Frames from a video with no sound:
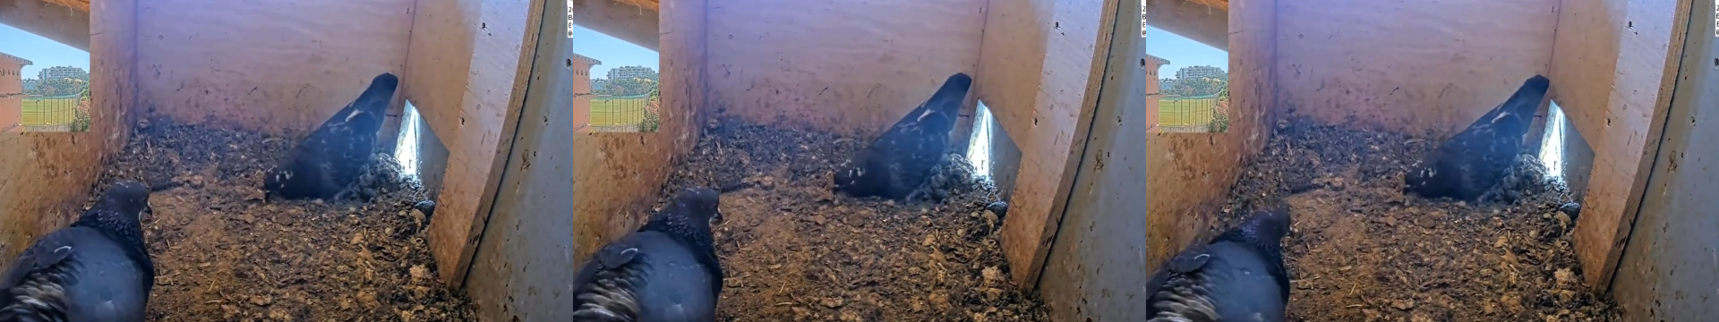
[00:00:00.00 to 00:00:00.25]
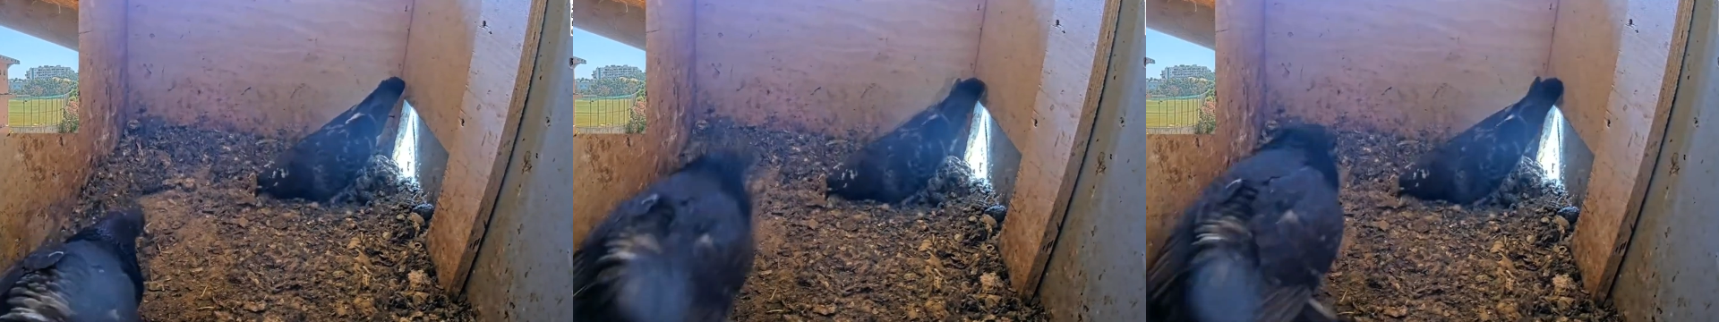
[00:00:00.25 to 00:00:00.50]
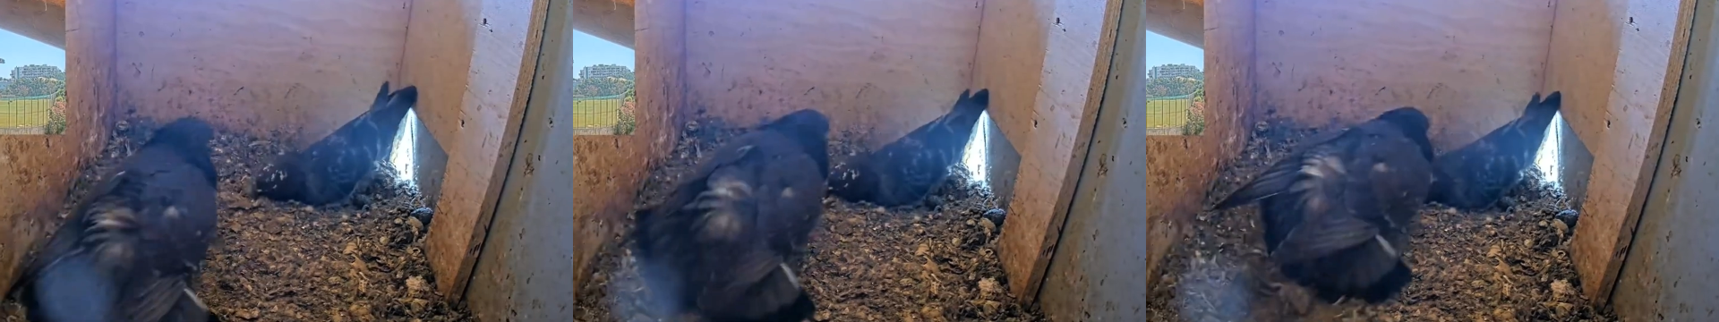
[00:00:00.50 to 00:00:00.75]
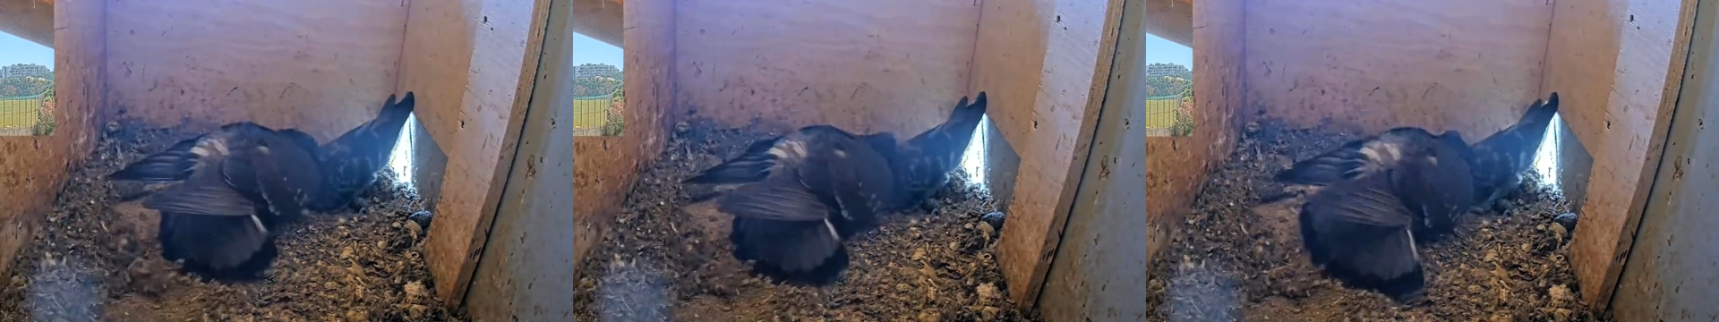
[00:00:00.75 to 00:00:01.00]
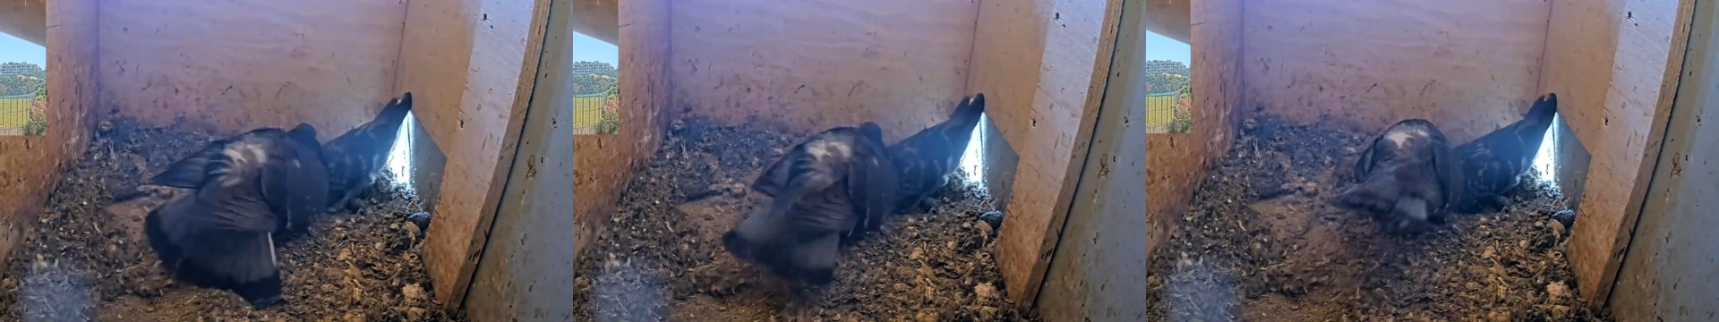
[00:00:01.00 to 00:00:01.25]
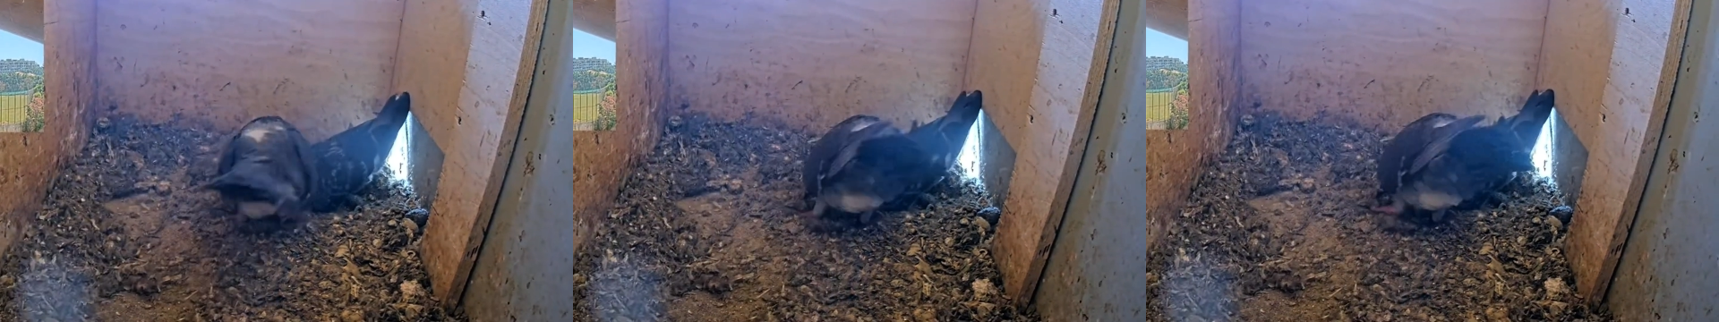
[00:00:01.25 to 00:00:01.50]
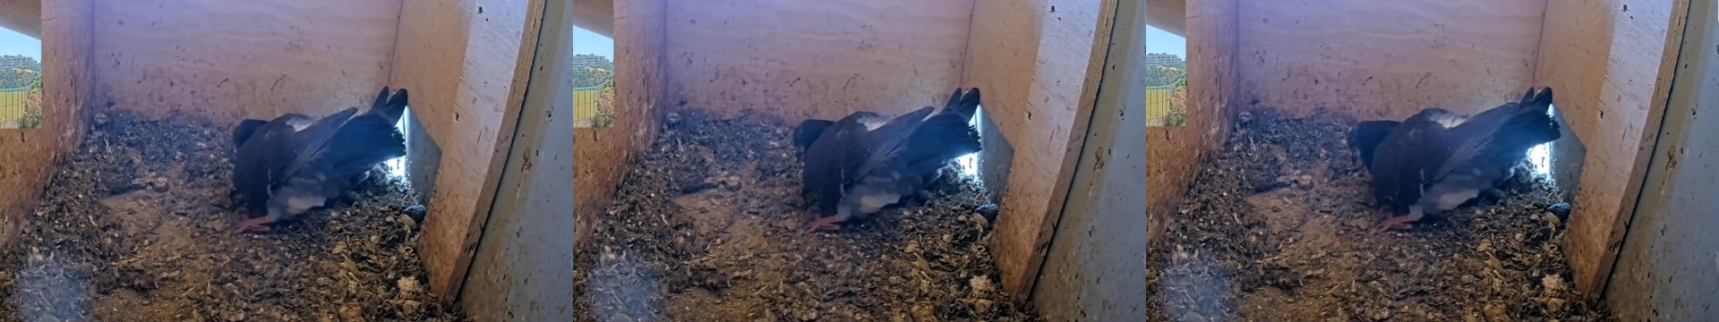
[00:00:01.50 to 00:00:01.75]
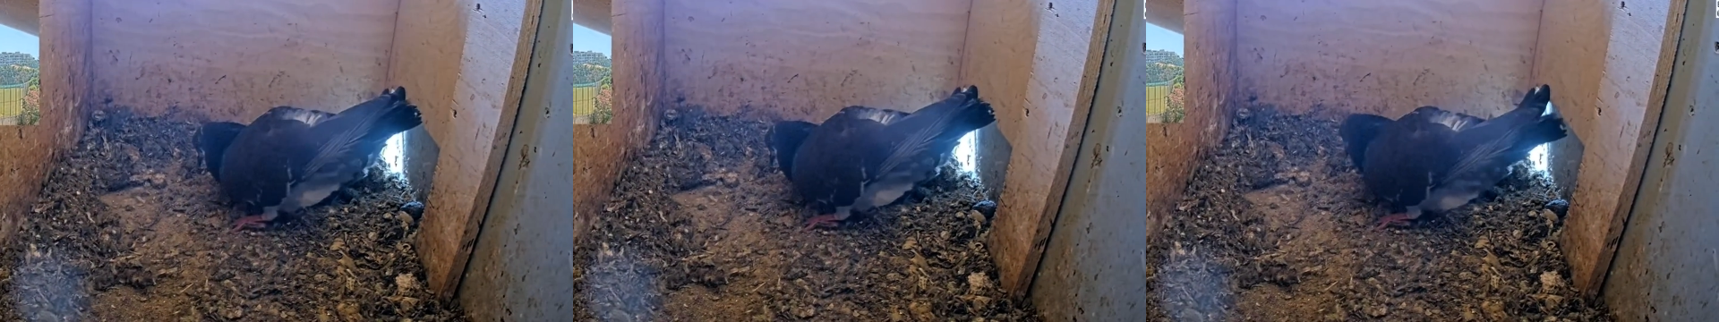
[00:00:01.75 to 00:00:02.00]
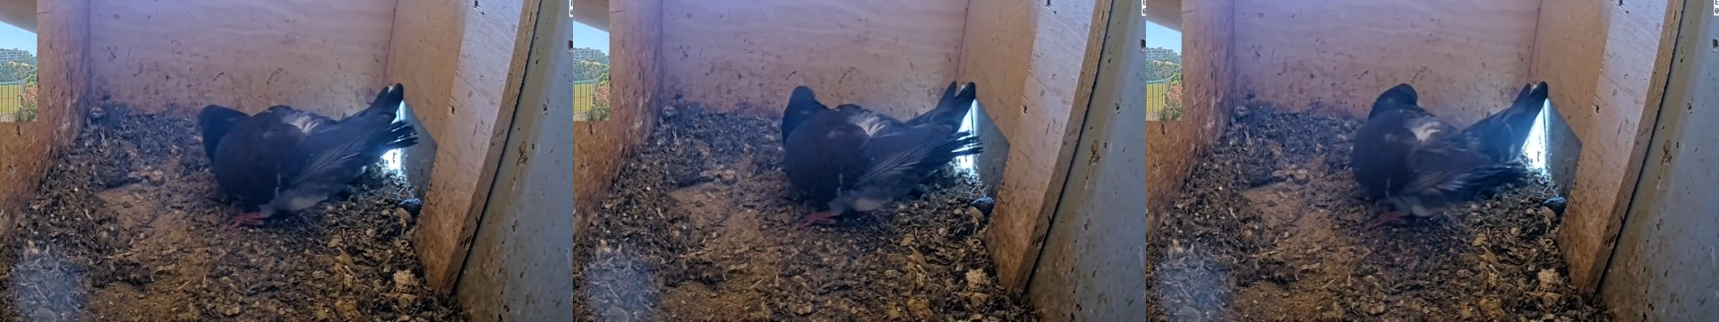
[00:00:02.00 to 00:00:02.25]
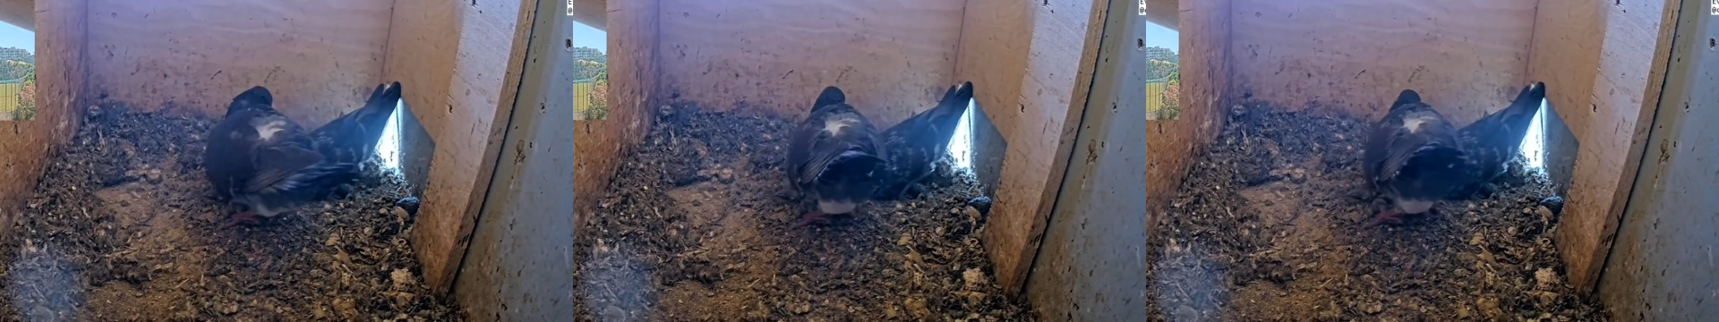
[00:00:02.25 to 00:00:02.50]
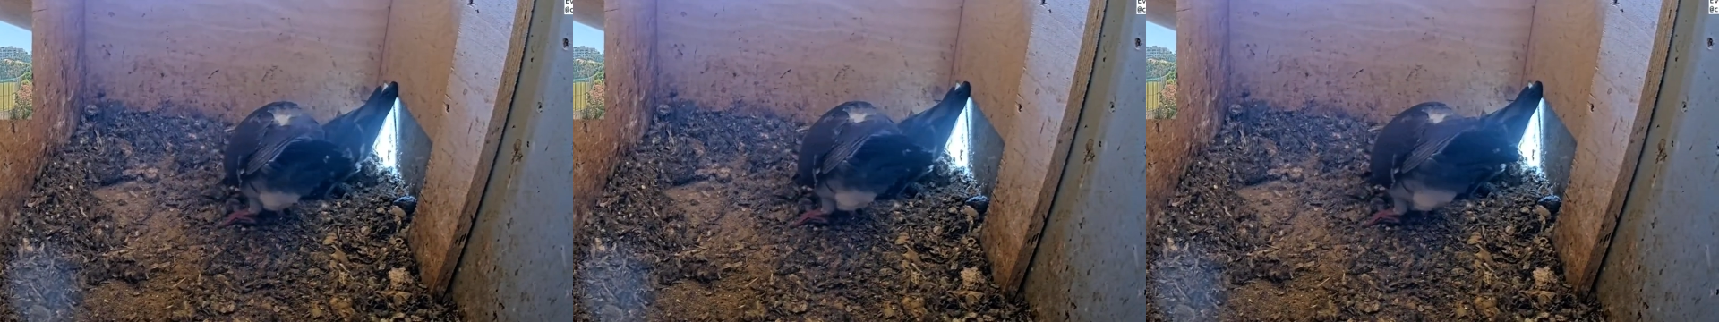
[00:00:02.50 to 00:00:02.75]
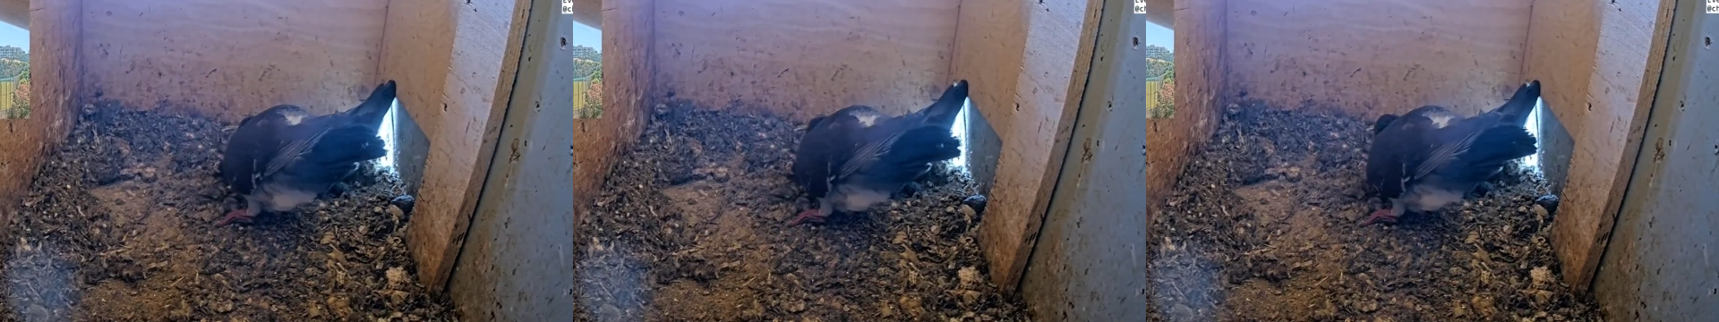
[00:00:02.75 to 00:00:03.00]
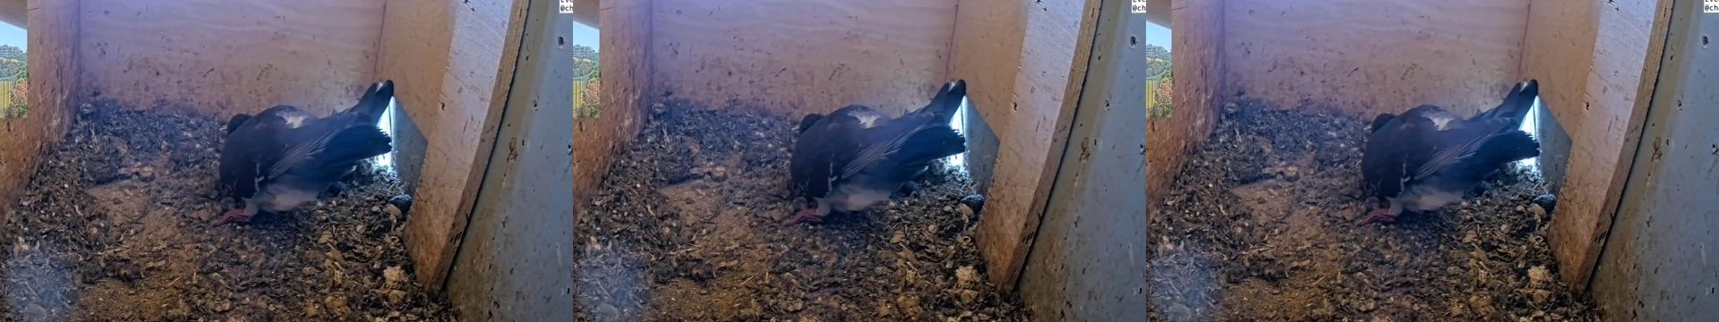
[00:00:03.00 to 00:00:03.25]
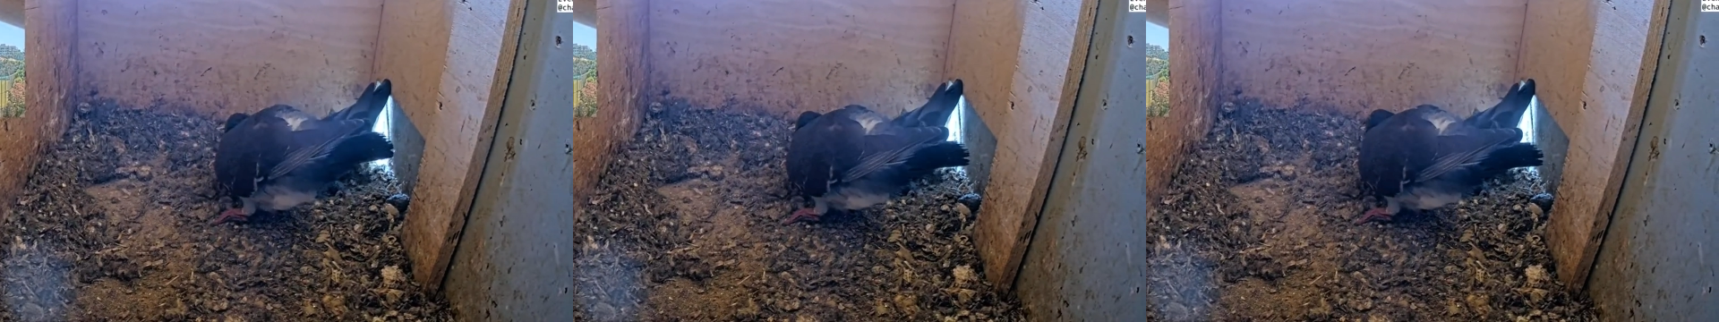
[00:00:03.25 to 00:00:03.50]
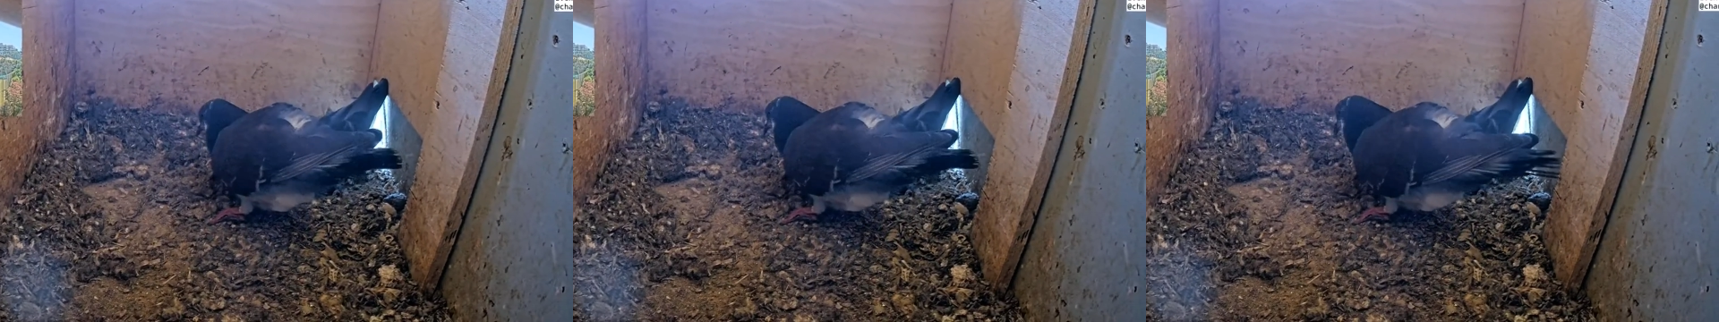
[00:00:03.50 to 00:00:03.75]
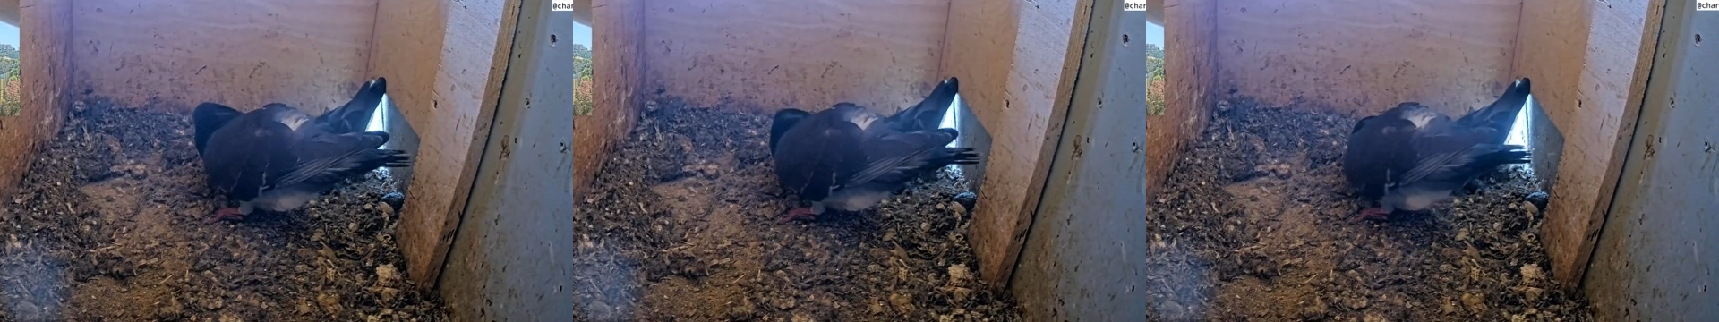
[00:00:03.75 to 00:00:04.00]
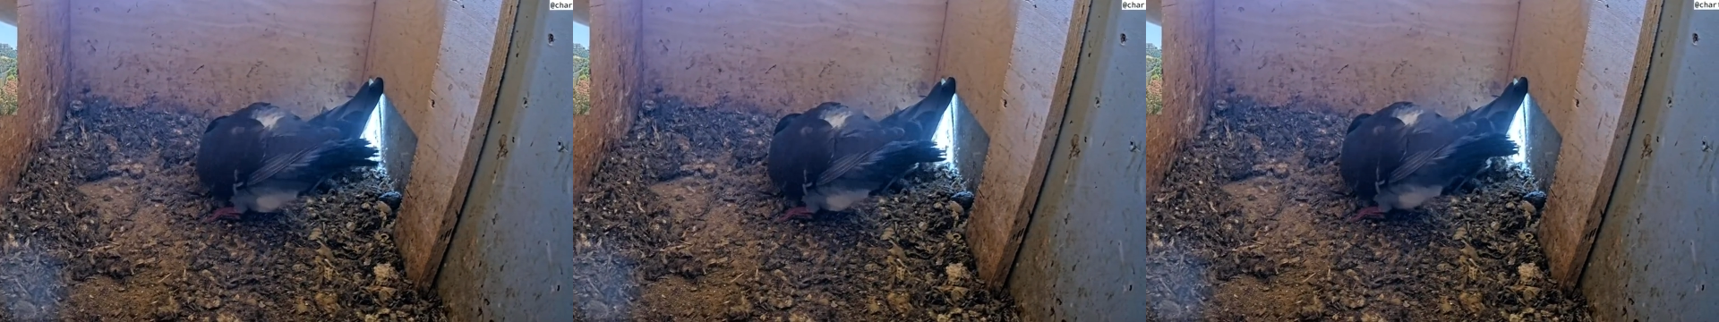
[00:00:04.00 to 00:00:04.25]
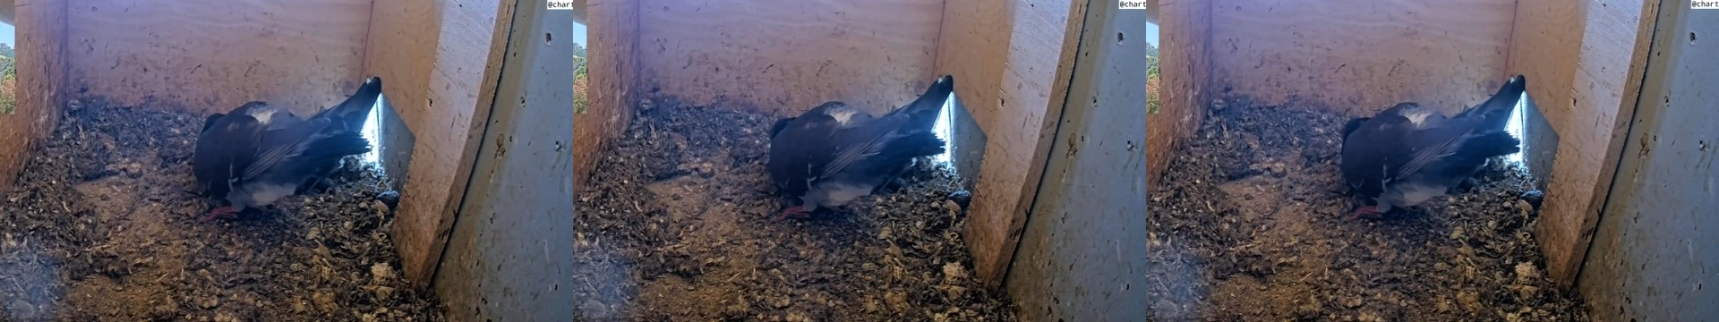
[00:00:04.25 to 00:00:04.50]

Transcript: No face is visible, so there are no lips to read.